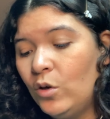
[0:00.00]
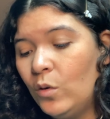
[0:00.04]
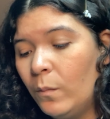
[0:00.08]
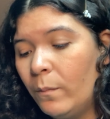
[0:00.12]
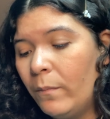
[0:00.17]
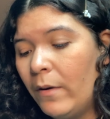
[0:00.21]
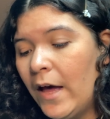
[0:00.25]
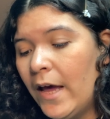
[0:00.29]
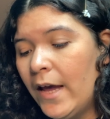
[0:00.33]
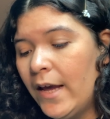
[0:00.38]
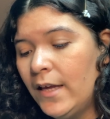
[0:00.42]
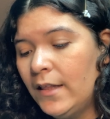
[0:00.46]
you
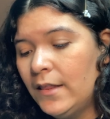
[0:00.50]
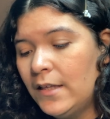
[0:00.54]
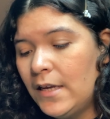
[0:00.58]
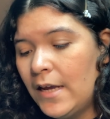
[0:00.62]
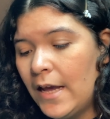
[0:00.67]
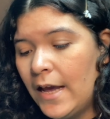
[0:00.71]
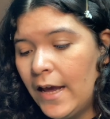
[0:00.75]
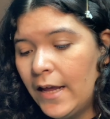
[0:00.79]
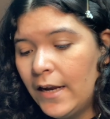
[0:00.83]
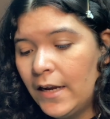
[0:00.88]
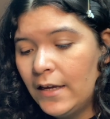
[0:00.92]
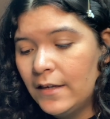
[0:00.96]
buy in the
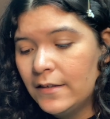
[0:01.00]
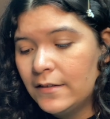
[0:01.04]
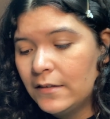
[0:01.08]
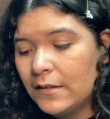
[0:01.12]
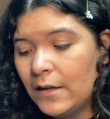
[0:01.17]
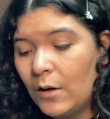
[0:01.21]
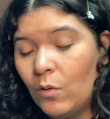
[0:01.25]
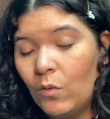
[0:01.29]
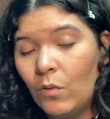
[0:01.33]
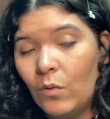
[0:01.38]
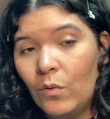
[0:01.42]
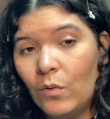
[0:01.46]
annex
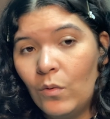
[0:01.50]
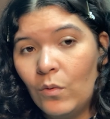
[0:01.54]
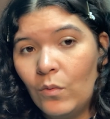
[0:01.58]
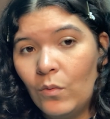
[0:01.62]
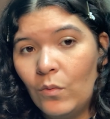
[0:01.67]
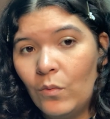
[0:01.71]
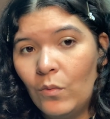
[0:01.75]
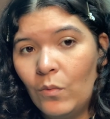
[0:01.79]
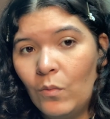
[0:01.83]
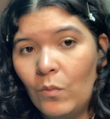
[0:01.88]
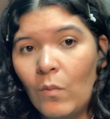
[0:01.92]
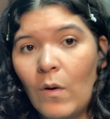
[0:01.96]

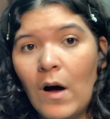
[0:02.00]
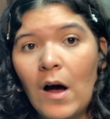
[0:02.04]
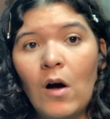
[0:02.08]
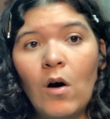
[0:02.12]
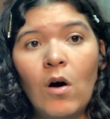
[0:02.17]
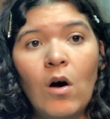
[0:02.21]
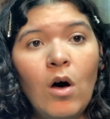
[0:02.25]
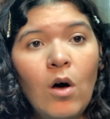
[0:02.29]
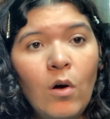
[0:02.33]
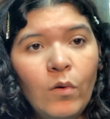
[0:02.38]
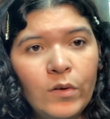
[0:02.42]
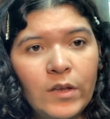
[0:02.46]
while
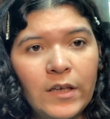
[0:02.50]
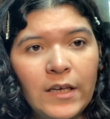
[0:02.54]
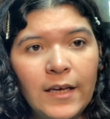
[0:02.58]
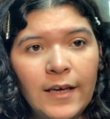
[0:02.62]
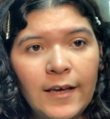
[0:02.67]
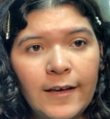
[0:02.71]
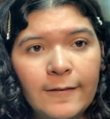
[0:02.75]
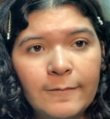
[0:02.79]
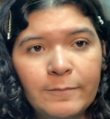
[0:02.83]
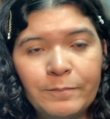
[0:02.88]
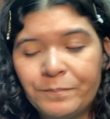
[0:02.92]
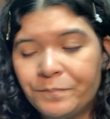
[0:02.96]
holding
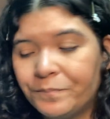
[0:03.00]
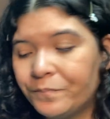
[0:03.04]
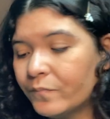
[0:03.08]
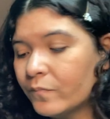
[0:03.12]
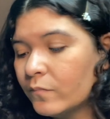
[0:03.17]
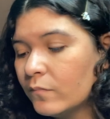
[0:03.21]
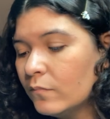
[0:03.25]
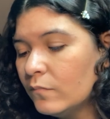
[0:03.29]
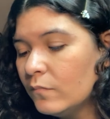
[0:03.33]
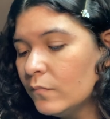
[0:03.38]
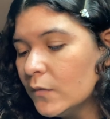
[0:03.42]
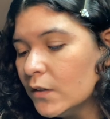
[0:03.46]
it.
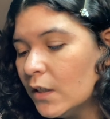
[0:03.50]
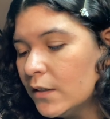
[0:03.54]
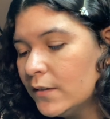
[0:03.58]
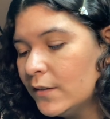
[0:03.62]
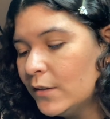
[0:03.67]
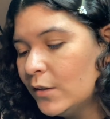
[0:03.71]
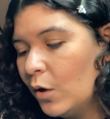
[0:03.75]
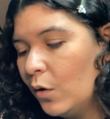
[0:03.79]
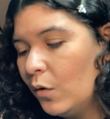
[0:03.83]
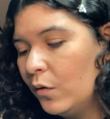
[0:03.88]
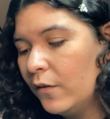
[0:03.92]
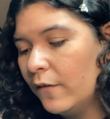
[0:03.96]

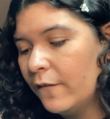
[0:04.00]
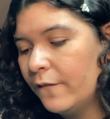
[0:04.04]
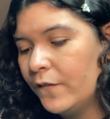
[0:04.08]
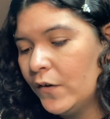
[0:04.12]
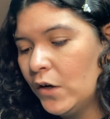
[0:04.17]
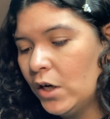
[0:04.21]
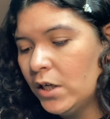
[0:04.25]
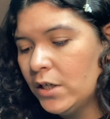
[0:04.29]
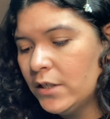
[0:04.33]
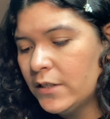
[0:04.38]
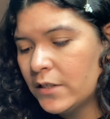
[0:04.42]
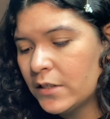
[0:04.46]
So the
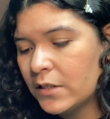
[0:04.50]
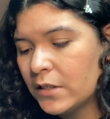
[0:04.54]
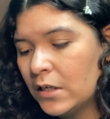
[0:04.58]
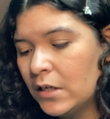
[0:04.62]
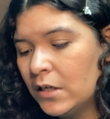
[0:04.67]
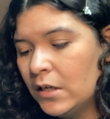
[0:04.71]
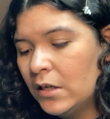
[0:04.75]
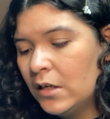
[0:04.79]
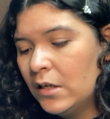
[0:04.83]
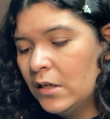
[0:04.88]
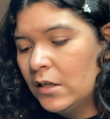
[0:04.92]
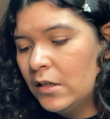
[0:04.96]
first
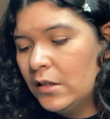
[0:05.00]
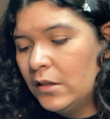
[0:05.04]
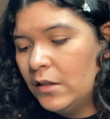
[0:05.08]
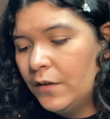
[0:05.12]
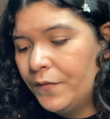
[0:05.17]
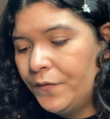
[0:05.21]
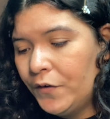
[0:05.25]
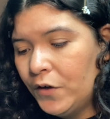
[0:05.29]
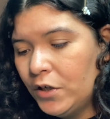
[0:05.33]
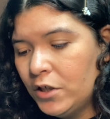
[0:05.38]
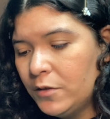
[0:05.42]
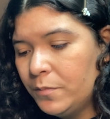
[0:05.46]

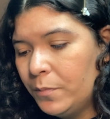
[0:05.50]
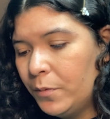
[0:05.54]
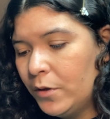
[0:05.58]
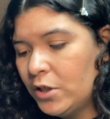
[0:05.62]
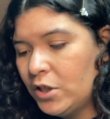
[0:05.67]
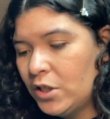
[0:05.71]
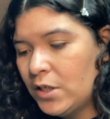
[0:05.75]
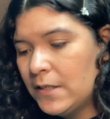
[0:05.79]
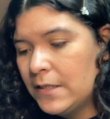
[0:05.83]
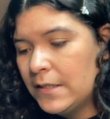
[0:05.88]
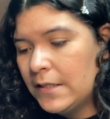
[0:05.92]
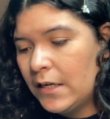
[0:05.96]

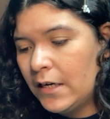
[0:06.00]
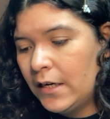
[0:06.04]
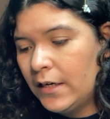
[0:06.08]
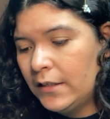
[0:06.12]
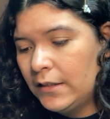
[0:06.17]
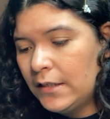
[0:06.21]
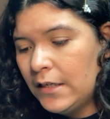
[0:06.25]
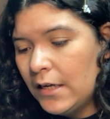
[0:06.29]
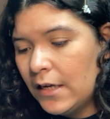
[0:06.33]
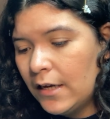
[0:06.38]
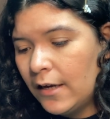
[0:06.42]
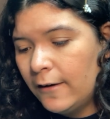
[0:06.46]
purchase that I
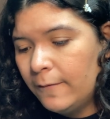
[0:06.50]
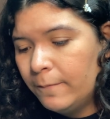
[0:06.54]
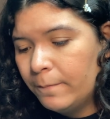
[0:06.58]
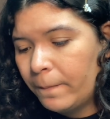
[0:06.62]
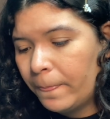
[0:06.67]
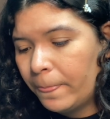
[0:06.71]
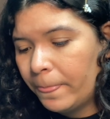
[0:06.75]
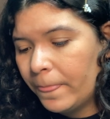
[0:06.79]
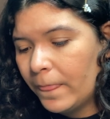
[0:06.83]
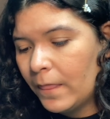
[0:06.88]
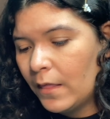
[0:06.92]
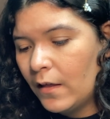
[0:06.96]
did,
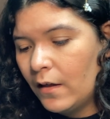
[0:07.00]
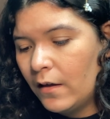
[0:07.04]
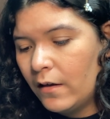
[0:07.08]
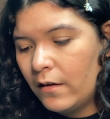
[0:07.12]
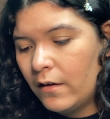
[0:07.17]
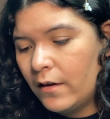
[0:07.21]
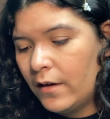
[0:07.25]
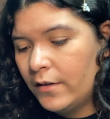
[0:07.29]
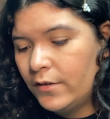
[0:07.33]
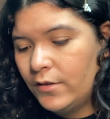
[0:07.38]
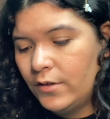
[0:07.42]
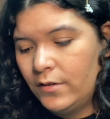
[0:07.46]

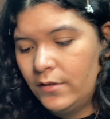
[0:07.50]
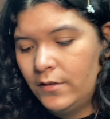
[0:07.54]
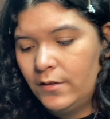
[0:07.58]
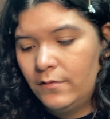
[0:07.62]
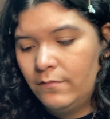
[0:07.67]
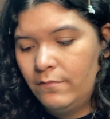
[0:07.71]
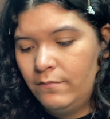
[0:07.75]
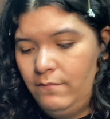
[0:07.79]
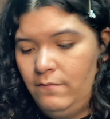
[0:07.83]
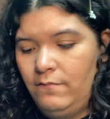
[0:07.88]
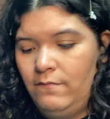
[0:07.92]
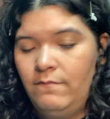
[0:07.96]
I just
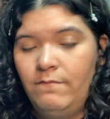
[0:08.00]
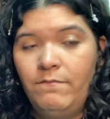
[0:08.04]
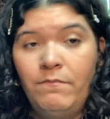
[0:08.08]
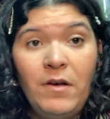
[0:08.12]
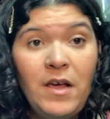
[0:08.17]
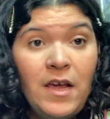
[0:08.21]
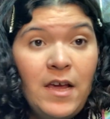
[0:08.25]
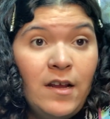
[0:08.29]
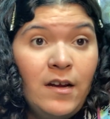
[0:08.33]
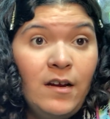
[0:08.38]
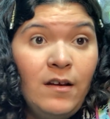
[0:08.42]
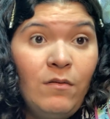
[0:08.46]

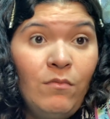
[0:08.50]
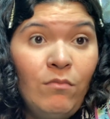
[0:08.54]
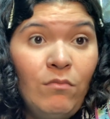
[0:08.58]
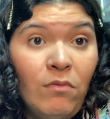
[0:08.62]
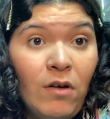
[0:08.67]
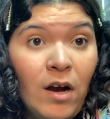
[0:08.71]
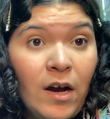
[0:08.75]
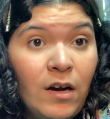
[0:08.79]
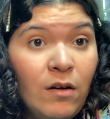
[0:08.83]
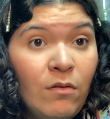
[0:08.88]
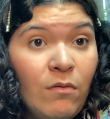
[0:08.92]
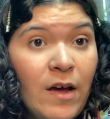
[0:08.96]
paid it
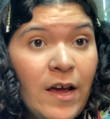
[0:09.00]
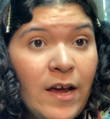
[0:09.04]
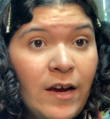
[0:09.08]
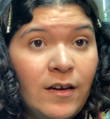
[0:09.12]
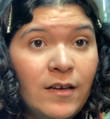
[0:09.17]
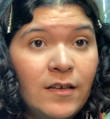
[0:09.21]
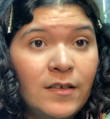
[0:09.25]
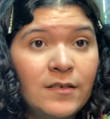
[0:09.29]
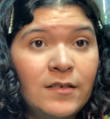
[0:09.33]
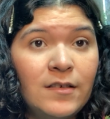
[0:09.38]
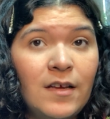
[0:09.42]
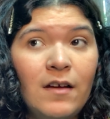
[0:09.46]
right away
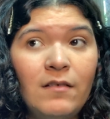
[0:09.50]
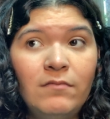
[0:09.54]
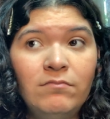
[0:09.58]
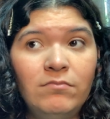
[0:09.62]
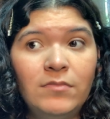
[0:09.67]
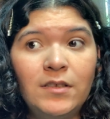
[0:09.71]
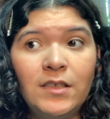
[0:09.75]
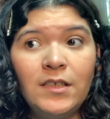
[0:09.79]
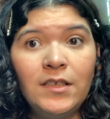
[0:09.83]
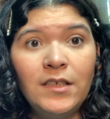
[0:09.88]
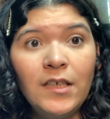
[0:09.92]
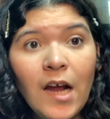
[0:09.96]
because I
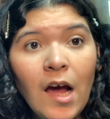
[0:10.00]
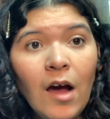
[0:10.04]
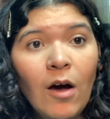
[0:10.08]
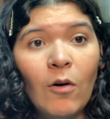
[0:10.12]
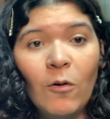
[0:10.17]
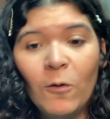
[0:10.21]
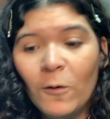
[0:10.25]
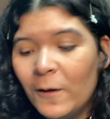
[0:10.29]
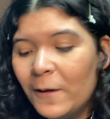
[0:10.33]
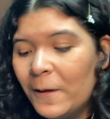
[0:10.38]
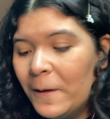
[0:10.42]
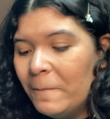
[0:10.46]
didn't know.
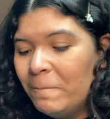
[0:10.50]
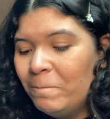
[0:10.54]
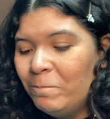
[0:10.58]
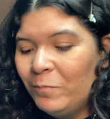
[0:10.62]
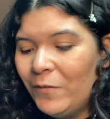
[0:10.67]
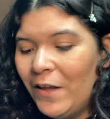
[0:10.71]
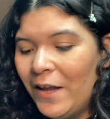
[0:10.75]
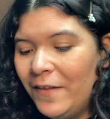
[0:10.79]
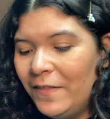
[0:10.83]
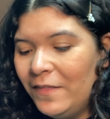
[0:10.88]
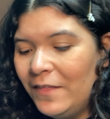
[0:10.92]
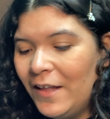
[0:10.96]

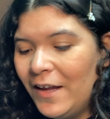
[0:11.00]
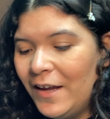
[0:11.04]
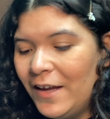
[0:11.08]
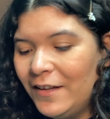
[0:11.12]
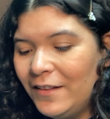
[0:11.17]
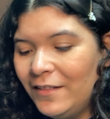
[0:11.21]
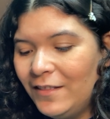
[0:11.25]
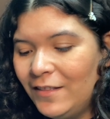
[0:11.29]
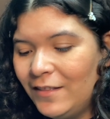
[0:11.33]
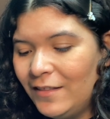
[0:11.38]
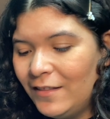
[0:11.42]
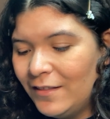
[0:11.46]
And
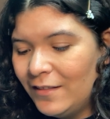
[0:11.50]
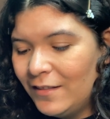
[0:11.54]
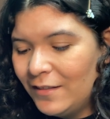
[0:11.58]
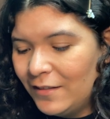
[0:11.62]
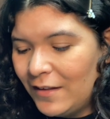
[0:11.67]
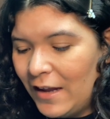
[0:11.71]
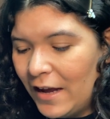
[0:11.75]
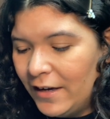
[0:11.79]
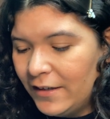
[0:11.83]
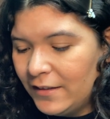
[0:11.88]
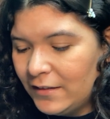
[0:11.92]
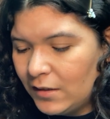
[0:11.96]
then
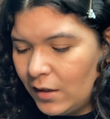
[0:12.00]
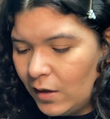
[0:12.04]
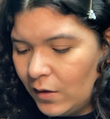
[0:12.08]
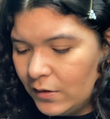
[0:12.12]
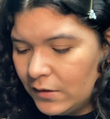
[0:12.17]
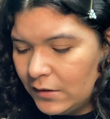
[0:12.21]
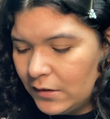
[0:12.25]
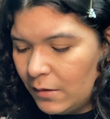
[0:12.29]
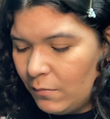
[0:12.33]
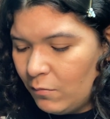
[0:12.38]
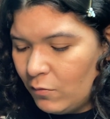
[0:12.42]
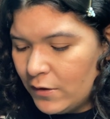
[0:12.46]
I saw
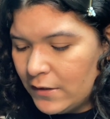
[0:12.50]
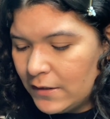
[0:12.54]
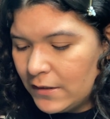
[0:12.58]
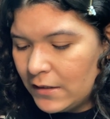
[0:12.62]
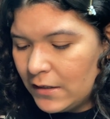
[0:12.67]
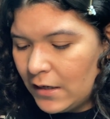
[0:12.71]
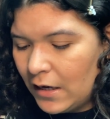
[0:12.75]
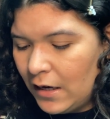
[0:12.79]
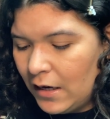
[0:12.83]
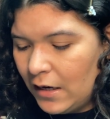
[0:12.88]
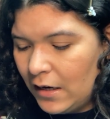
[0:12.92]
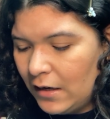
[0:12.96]
someone
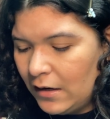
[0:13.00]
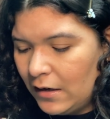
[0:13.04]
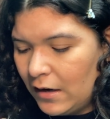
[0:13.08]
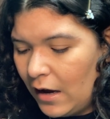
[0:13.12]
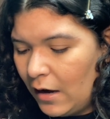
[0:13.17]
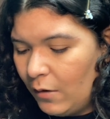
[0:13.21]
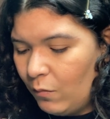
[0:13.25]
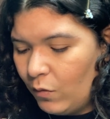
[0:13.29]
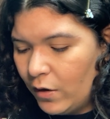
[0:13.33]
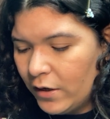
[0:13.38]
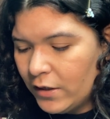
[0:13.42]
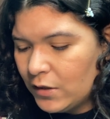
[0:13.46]
saying,
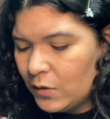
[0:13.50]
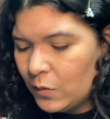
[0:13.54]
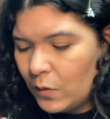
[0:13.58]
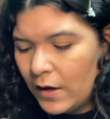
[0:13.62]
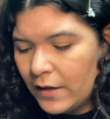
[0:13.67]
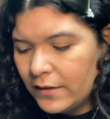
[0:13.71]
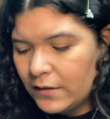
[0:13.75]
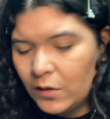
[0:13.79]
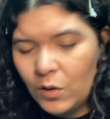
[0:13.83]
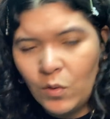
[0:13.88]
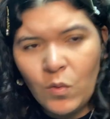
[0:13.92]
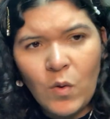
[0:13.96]
I went to
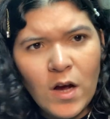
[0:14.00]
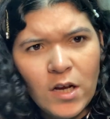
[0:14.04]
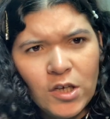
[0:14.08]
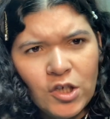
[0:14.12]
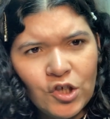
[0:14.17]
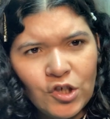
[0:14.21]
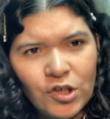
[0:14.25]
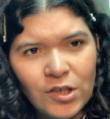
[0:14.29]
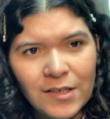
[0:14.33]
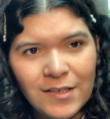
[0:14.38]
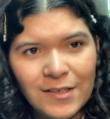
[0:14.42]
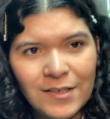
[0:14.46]
ask a
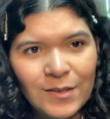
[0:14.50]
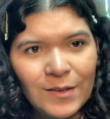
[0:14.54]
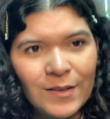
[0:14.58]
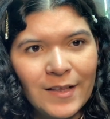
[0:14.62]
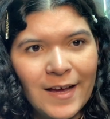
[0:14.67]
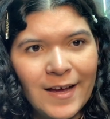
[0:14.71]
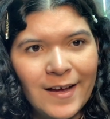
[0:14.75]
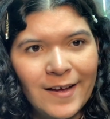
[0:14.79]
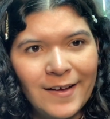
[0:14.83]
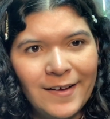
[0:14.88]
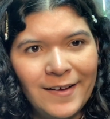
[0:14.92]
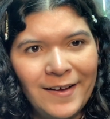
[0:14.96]
question to
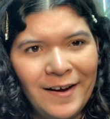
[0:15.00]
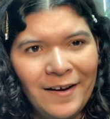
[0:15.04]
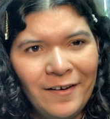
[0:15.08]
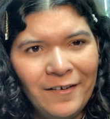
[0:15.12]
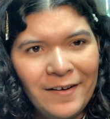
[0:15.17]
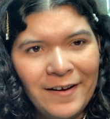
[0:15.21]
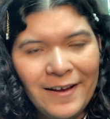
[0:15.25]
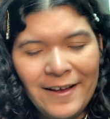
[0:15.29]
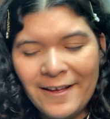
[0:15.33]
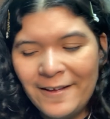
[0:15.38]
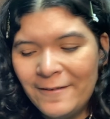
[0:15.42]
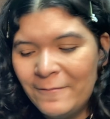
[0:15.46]
that
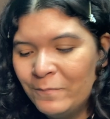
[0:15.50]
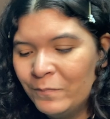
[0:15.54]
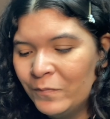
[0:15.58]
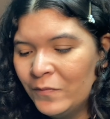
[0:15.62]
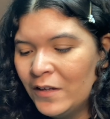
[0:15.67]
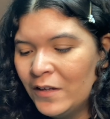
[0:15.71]
area,